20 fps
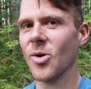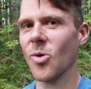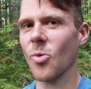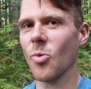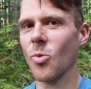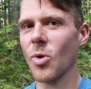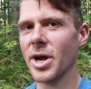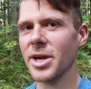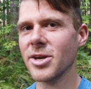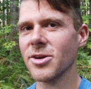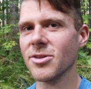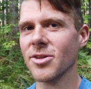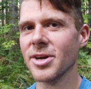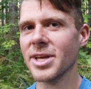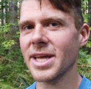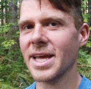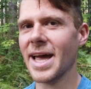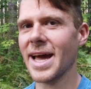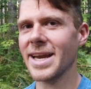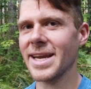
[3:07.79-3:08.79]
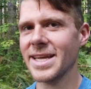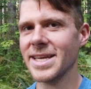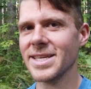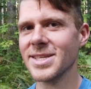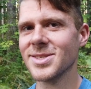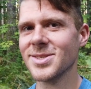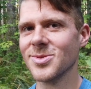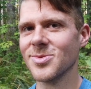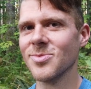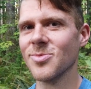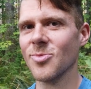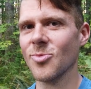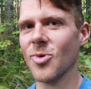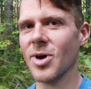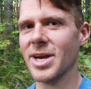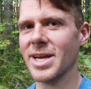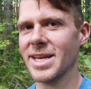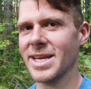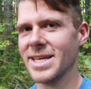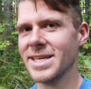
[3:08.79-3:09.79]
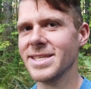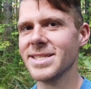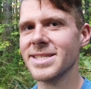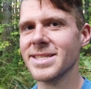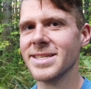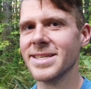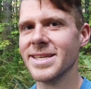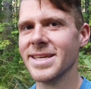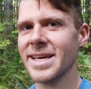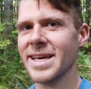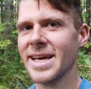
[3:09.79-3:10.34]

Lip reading: what you're looking at is what it is.